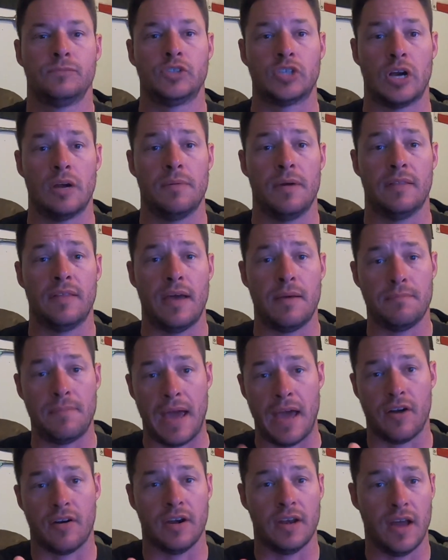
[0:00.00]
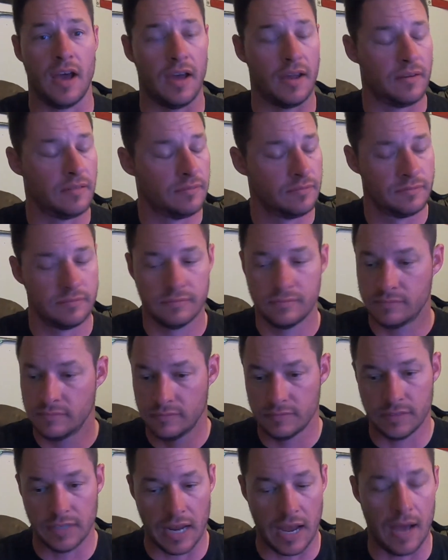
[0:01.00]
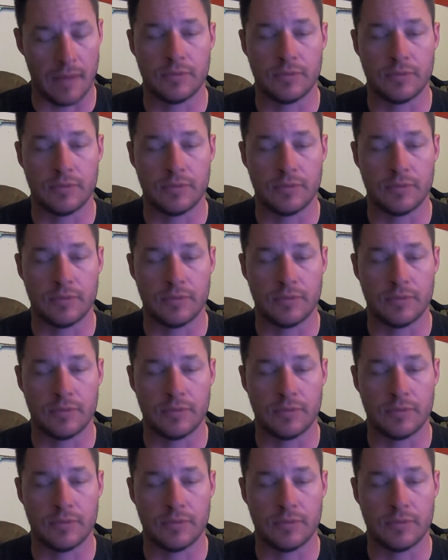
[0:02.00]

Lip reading: Sorry about that. Battery died. Yeah,